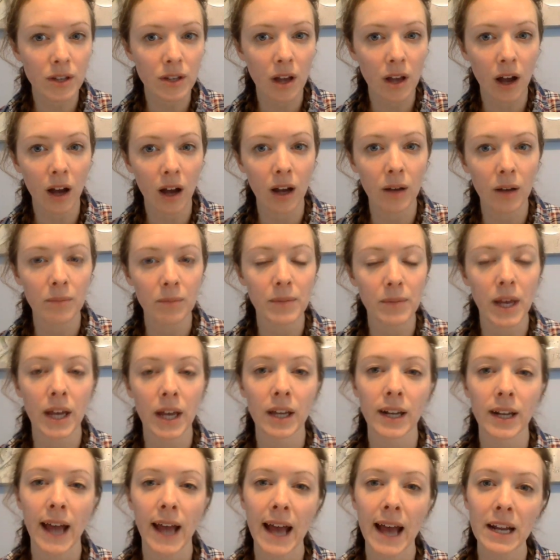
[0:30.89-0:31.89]

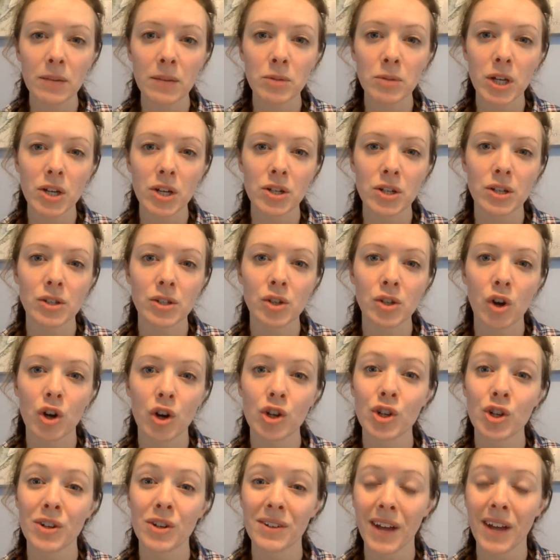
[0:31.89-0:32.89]
and adaptations are
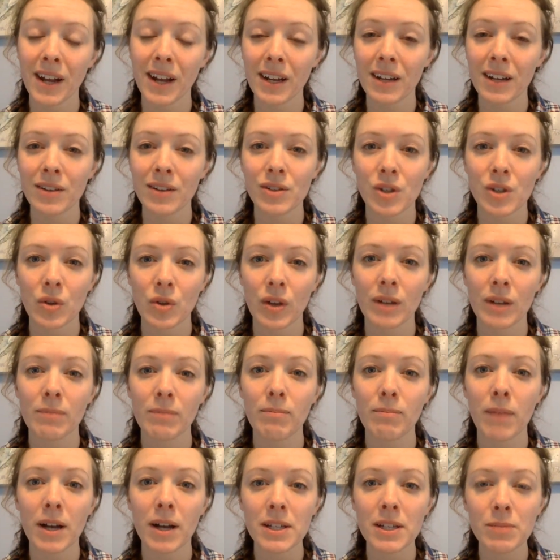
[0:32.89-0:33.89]
genetic, so they
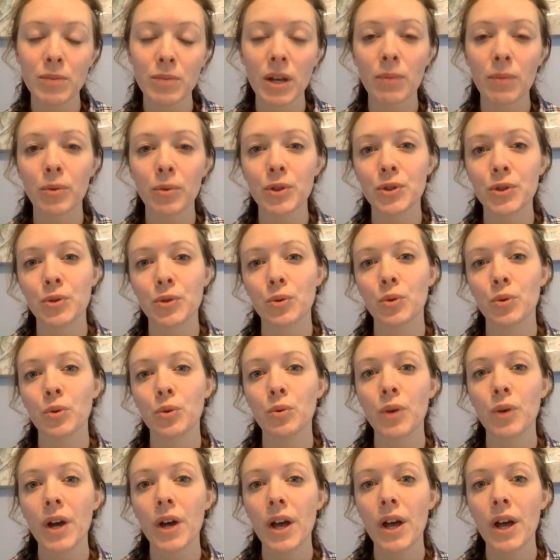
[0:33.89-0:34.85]
must be able to